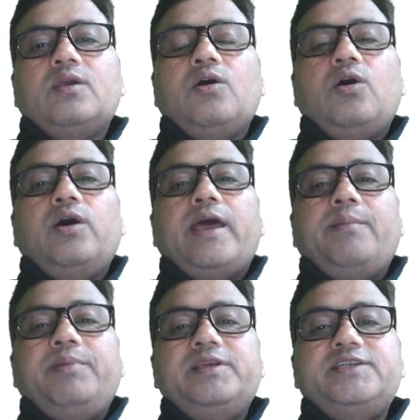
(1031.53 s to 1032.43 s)
or
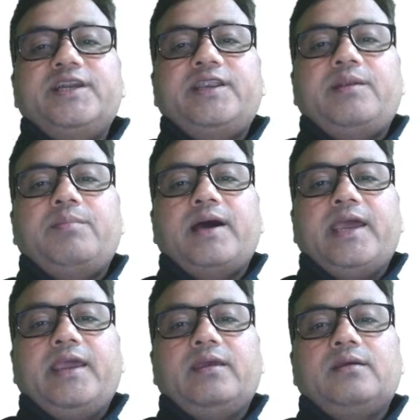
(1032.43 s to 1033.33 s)
appreciated
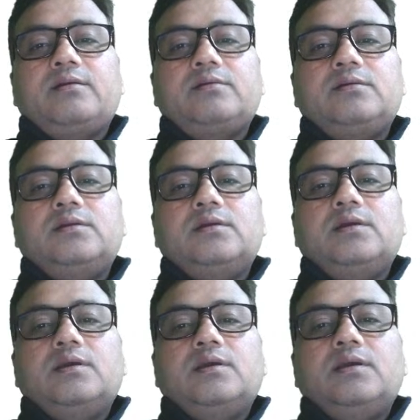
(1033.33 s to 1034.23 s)
by
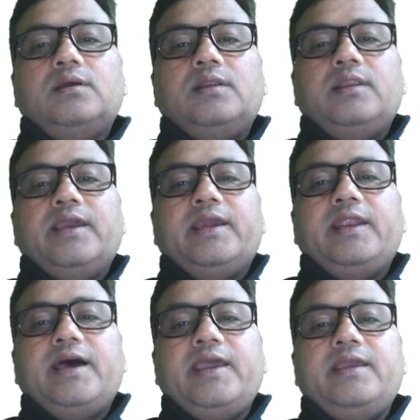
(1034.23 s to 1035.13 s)
naked
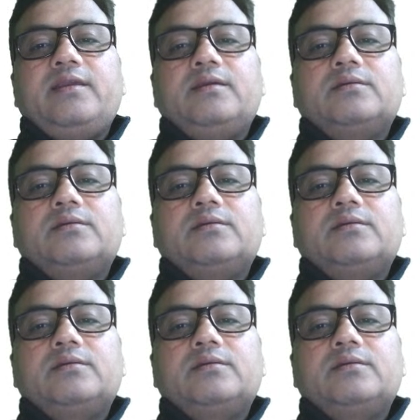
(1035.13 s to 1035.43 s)
eye.